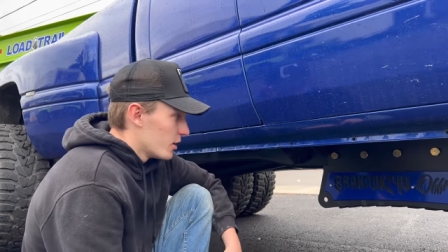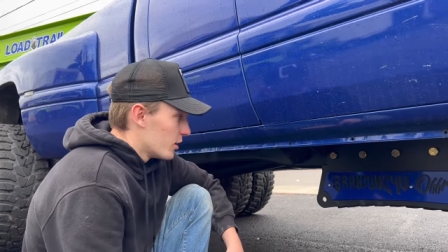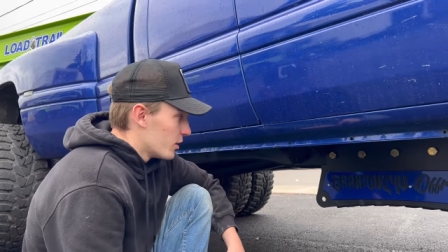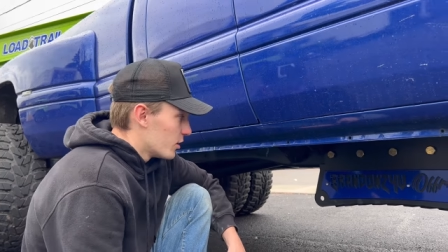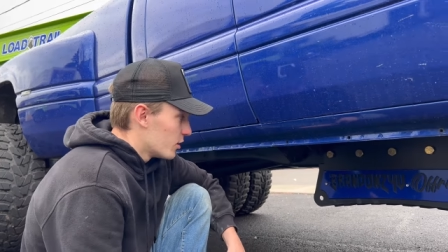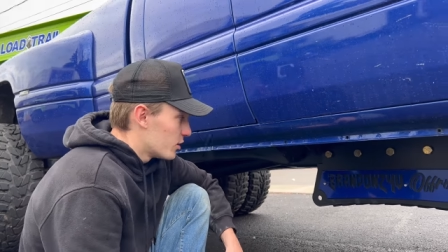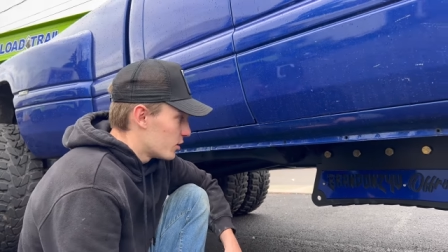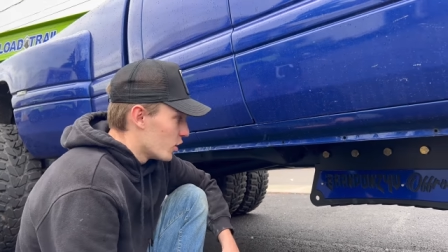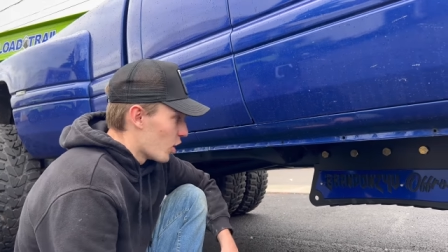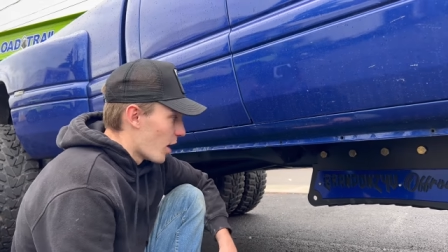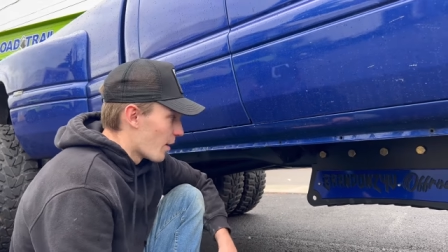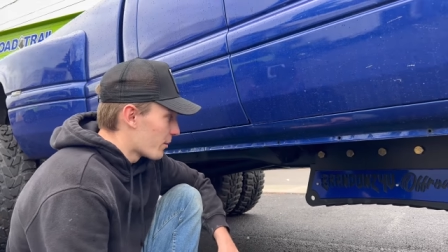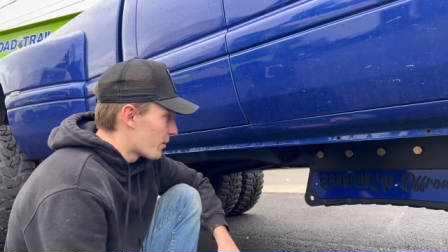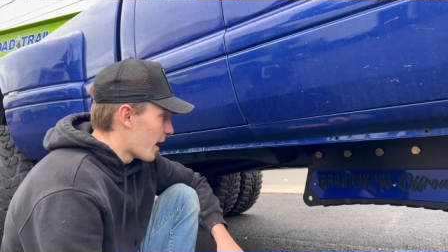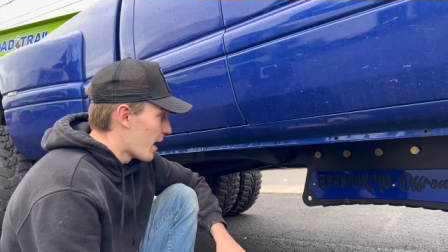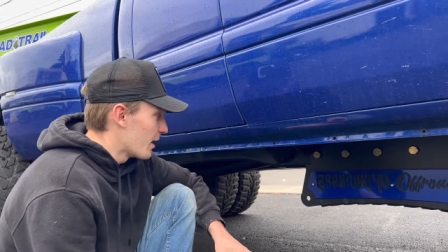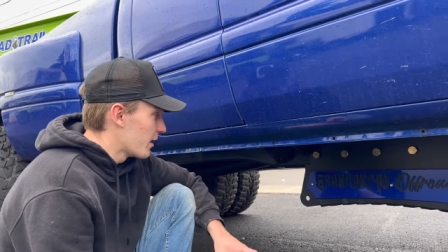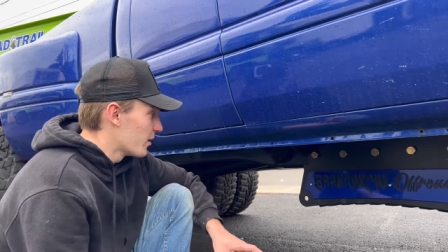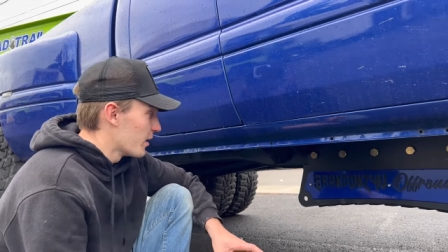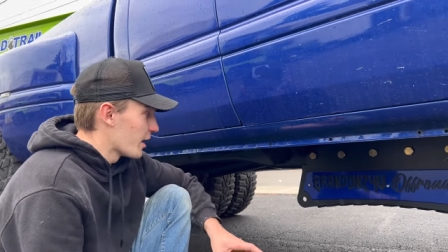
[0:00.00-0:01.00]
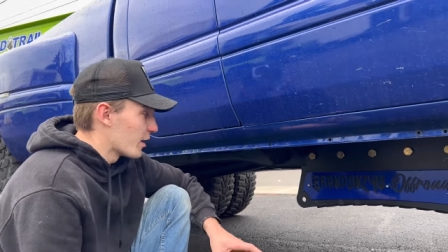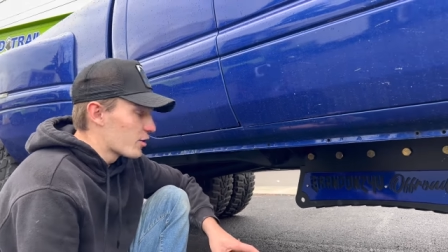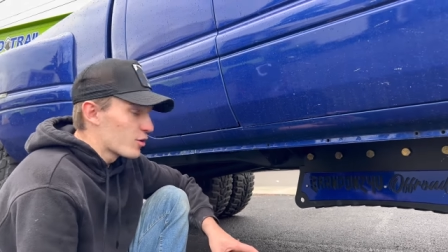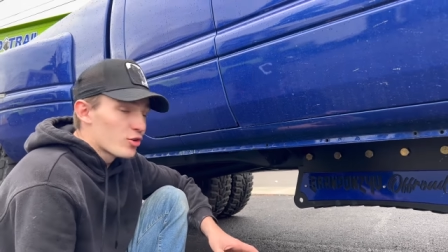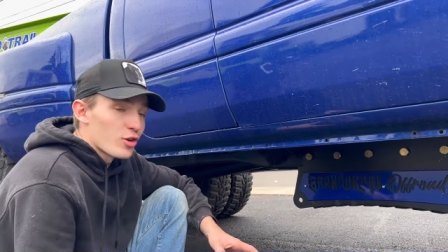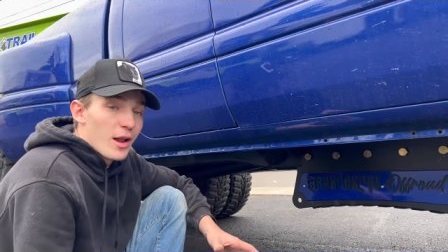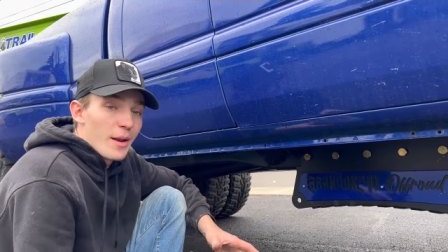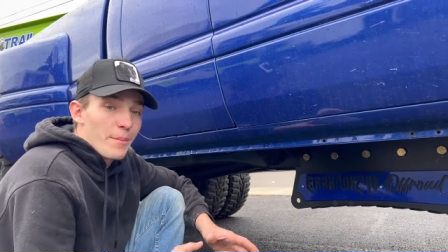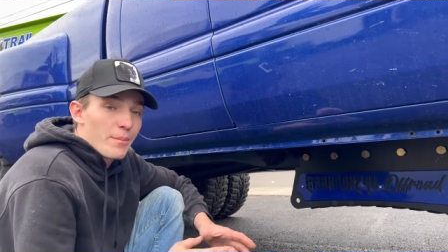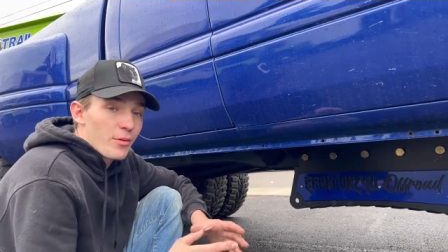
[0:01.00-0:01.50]
So I'm kind of like
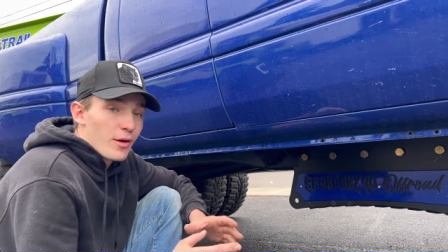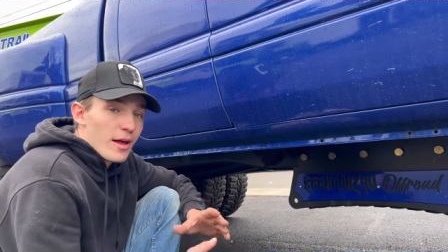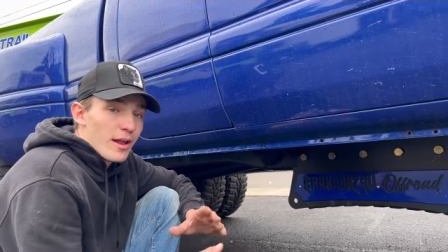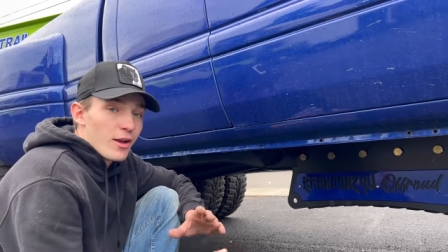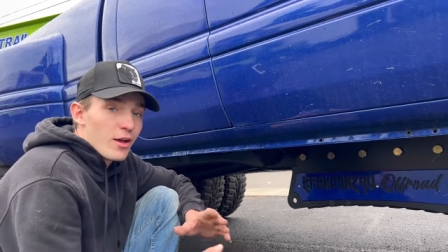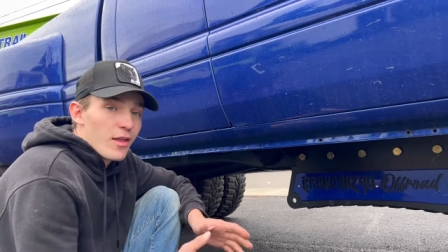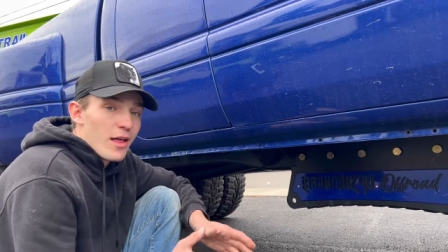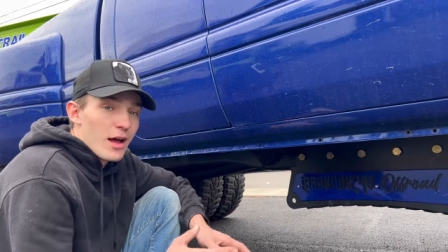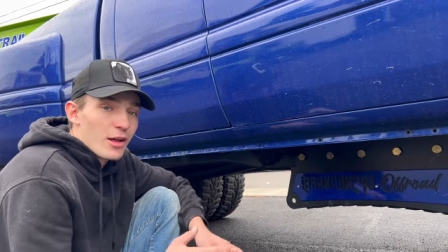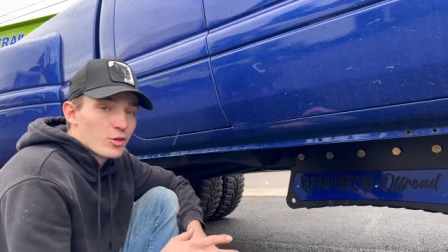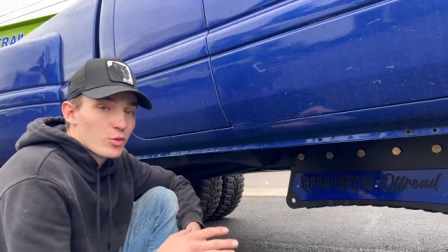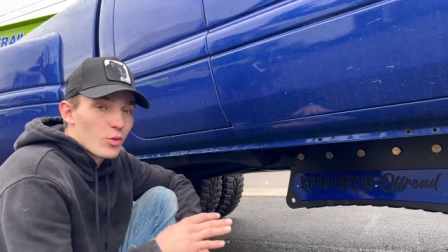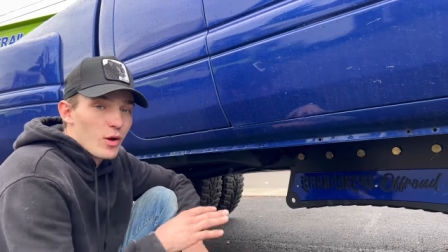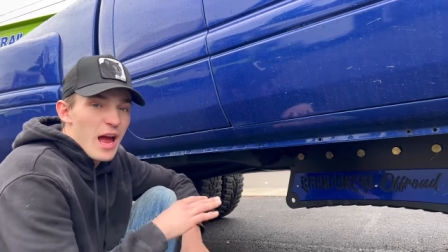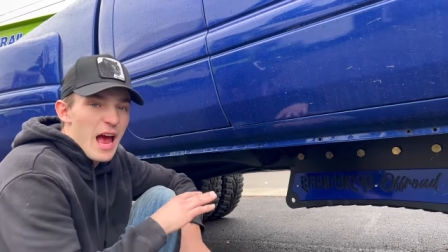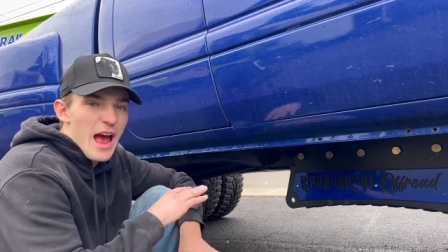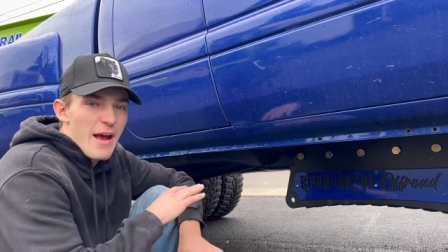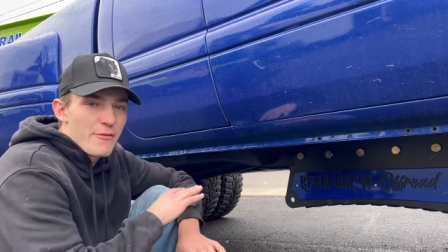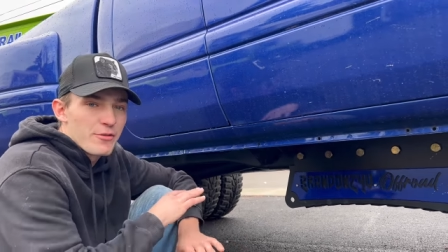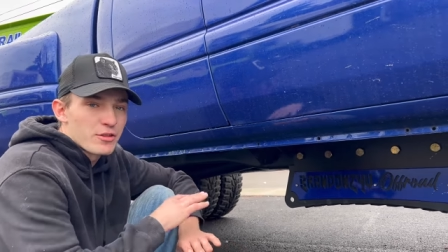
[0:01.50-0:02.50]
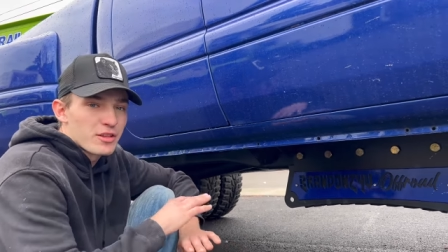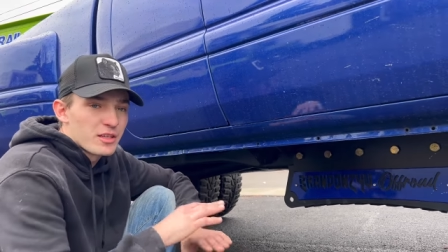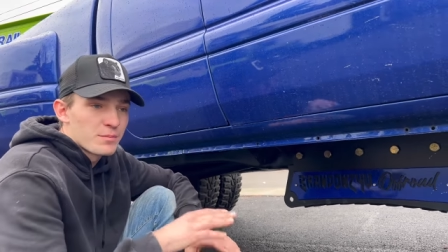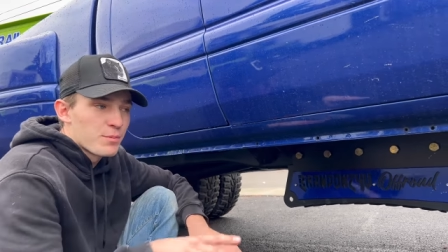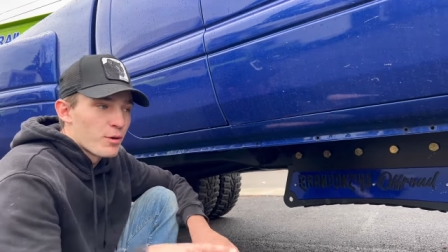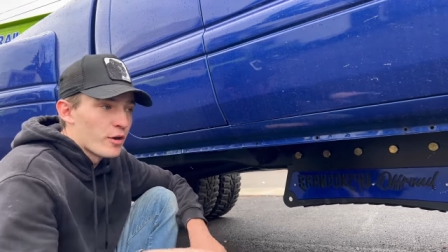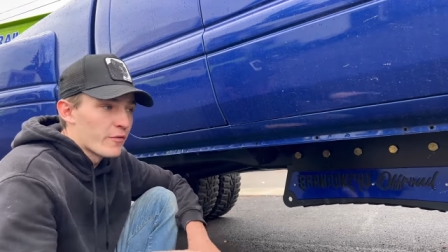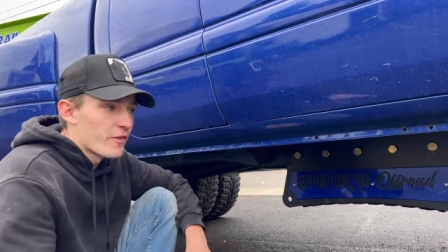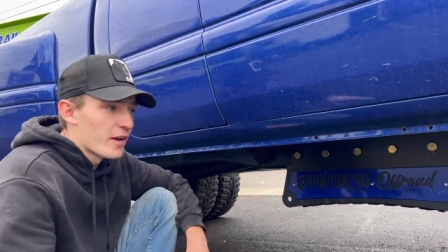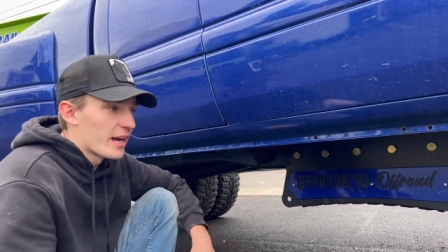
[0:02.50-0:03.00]
trying to plan it all out to where everything's
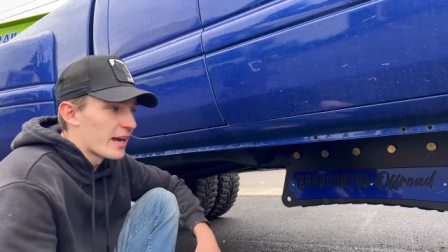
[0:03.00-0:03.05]
perfect.